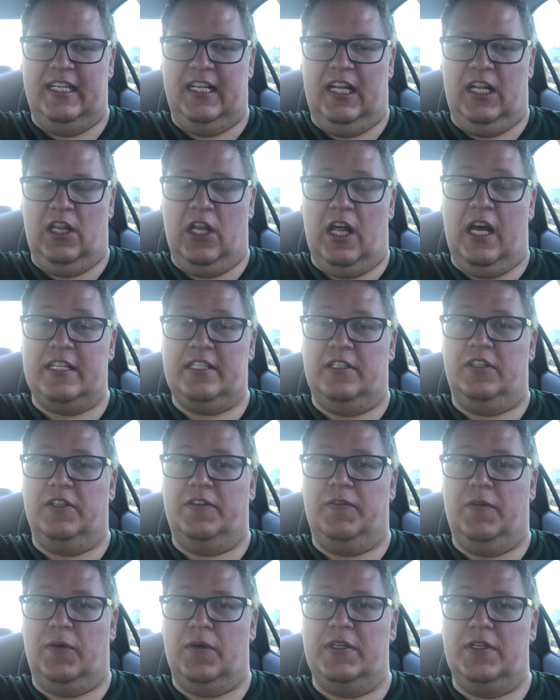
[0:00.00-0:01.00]
a lot to look
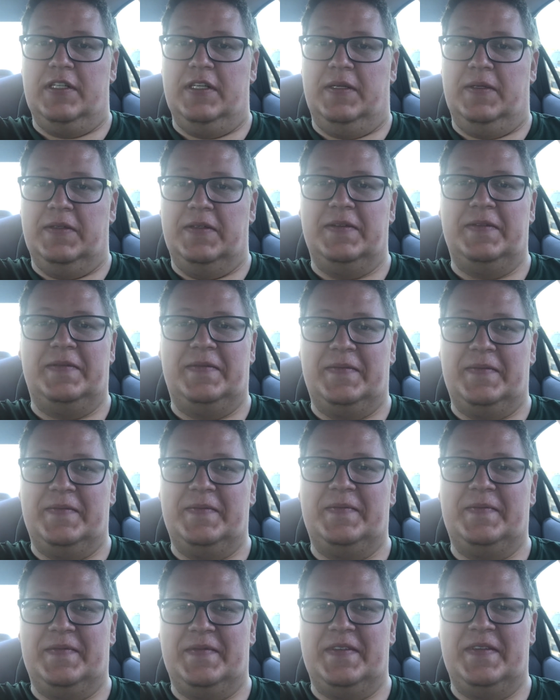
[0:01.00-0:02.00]
forward to.
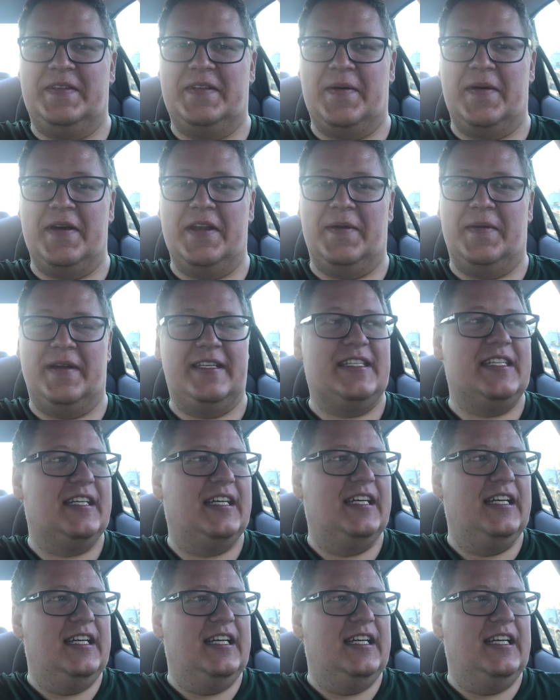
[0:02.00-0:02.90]
So anyways,